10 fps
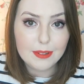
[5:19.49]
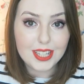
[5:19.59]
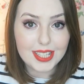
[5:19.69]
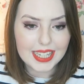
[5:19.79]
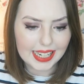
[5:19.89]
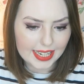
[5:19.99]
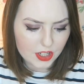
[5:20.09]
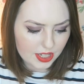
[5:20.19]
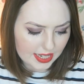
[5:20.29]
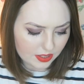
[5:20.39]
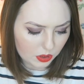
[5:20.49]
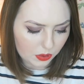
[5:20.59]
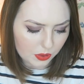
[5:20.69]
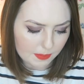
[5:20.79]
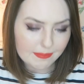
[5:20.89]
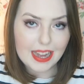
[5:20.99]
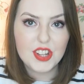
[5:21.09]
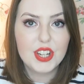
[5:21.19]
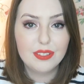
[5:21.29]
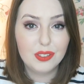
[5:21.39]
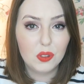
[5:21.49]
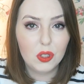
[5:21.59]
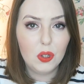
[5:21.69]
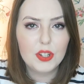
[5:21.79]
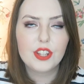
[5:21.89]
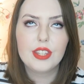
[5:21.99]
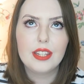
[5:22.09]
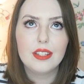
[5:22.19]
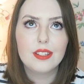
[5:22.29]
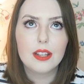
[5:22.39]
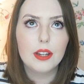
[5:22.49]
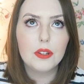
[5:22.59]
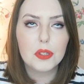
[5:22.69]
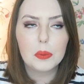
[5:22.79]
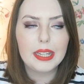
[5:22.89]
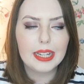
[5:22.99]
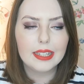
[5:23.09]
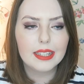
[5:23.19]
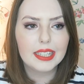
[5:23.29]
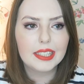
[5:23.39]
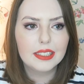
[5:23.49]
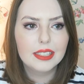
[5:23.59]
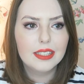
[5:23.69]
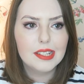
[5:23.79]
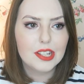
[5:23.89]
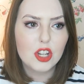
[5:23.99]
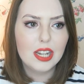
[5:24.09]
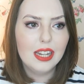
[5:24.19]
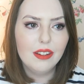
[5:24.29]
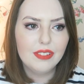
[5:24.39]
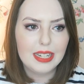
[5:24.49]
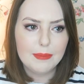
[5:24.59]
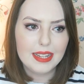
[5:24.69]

Disney collection is called Magic for All, which I think is so sweet and like such a lovely